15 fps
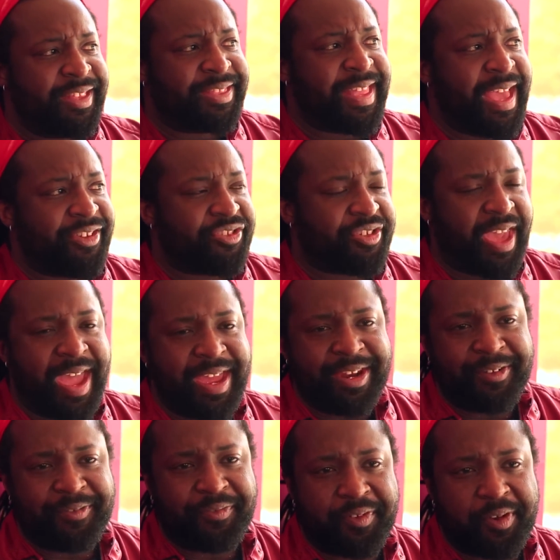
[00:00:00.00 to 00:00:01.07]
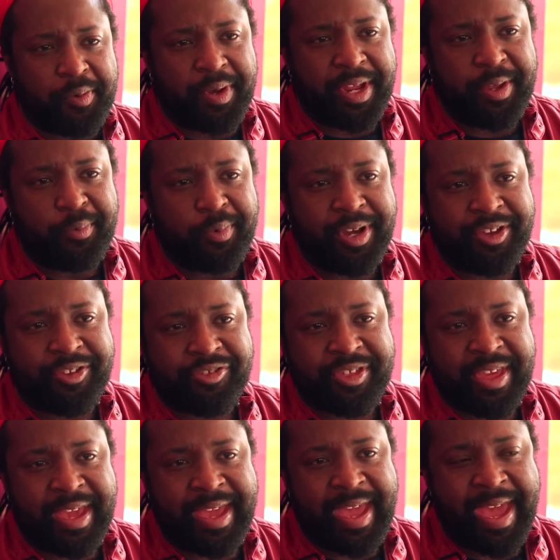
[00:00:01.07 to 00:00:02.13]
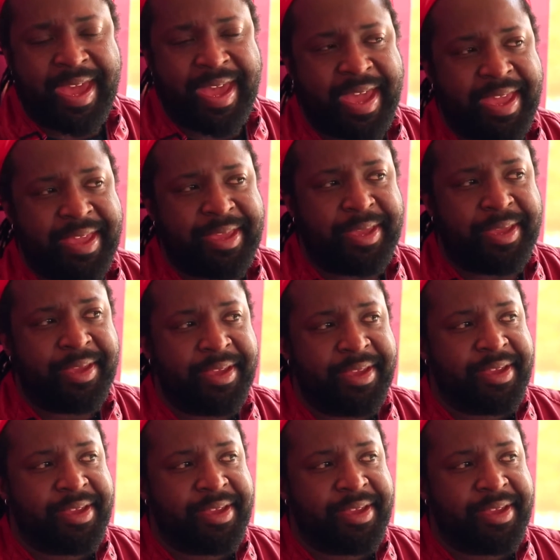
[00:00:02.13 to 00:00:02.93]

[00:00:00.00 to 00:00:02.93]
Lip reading: that's kind of what it was. I